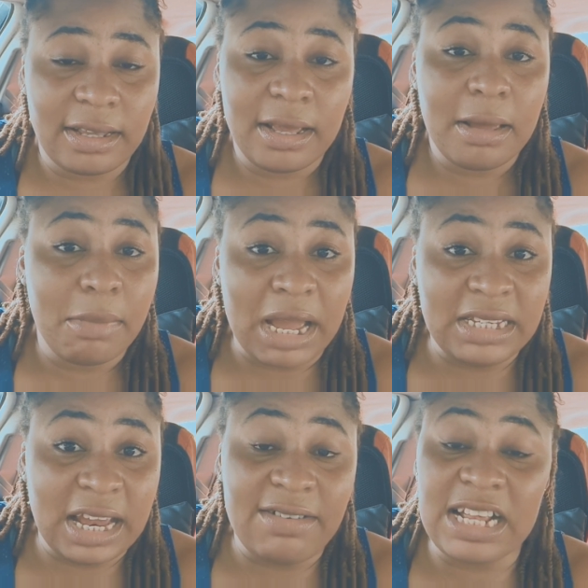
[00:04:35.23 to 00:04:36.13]
My
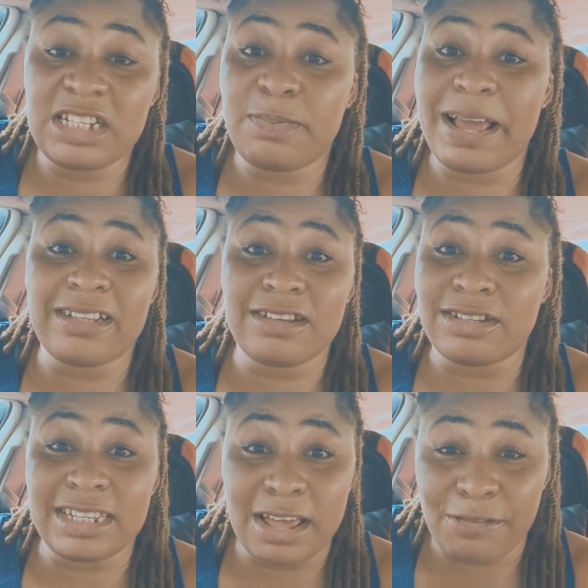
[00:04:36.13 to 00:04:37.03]
dear, respect
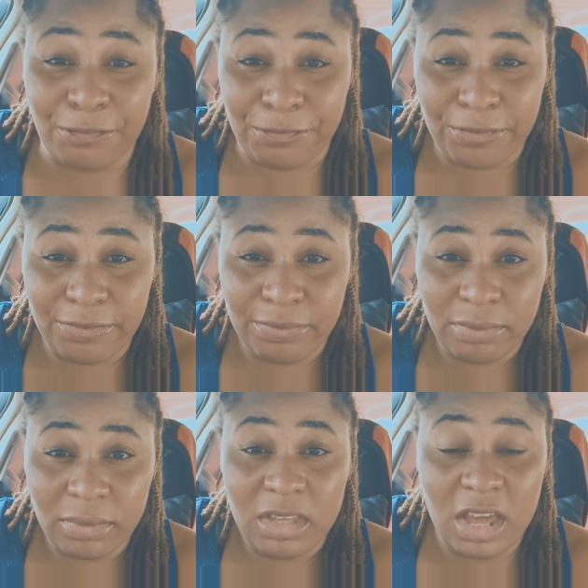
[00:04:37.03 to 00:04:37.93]
yourself.
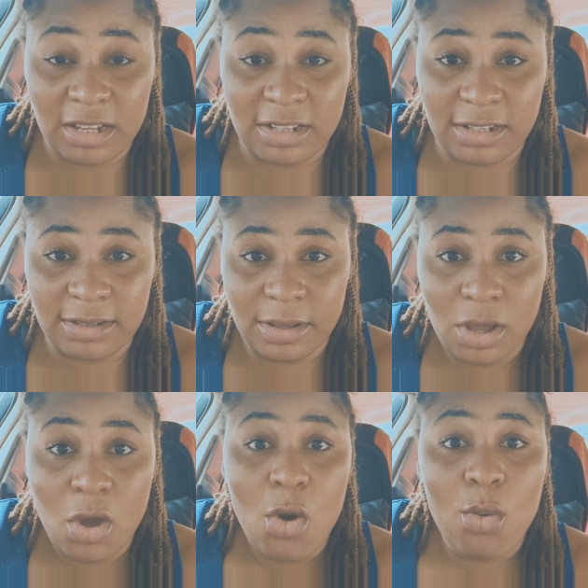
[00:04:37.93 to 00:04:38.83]
Yes.
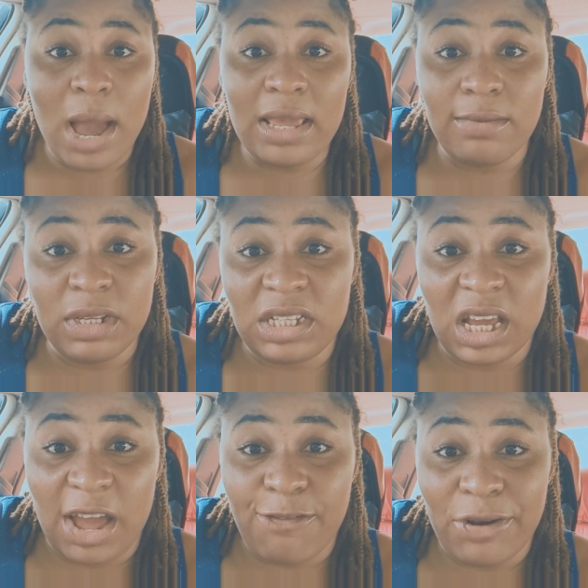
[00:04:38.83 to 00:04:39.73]
When you meet a
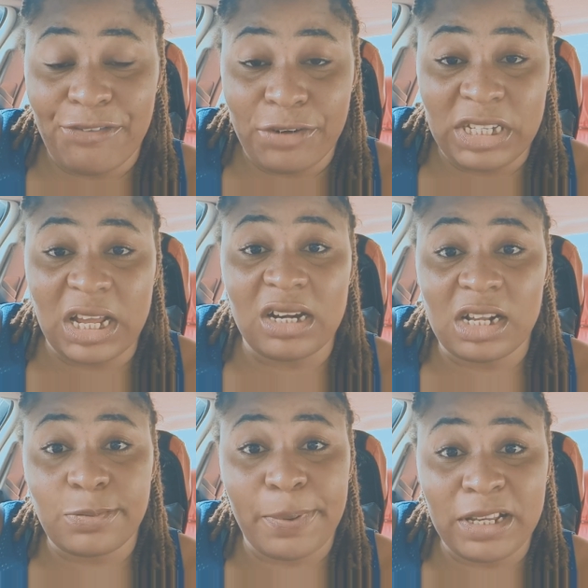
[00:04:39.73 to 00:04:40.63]
guy for the first time,
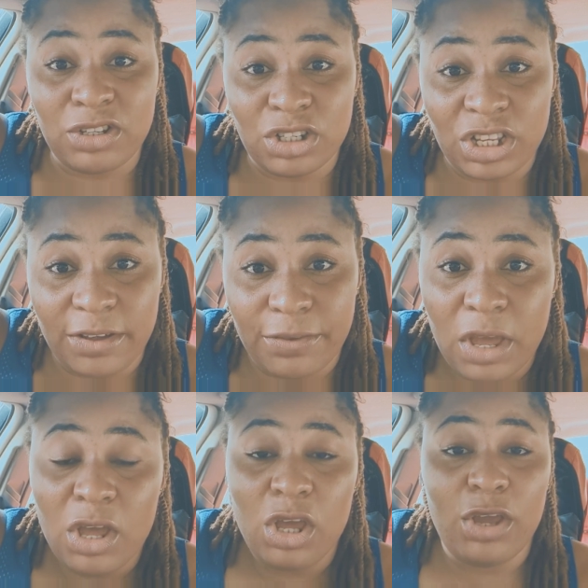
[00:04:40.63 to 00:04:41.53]
respect yourself.
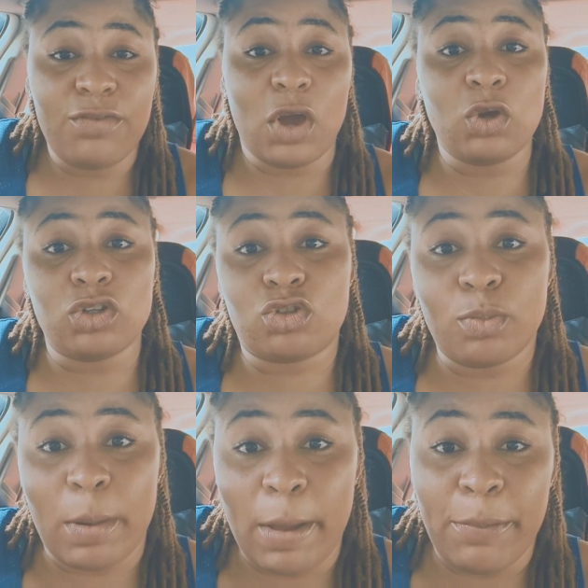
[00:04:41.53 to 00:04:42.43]
If you're used to
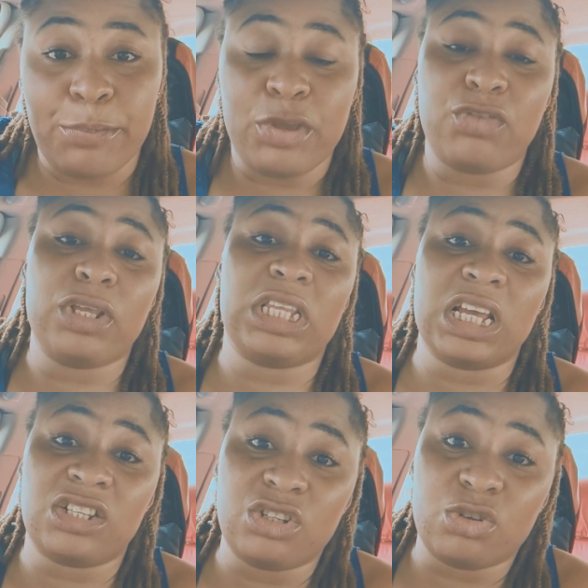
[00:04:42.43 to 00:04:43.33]
mama put, if he
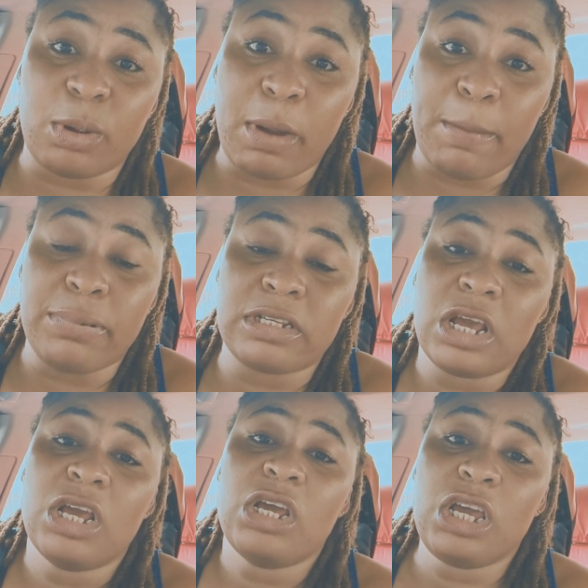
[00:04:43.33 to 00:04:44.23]
takes you to mama put,
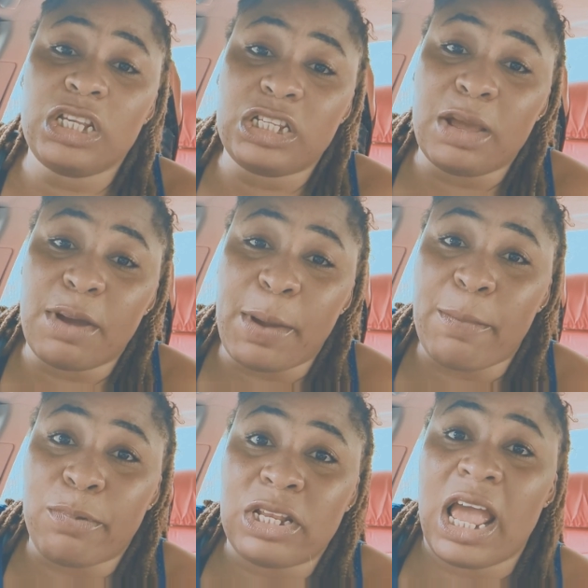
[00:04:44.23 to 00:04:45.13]
eat the mama
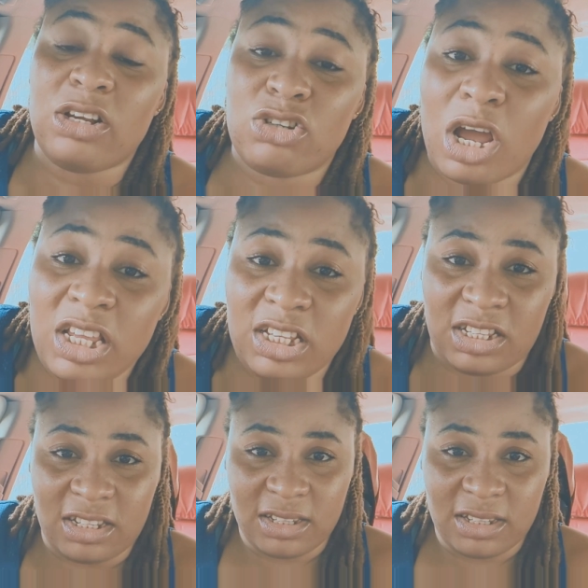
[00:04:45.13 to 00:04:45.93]
put, enjoy it.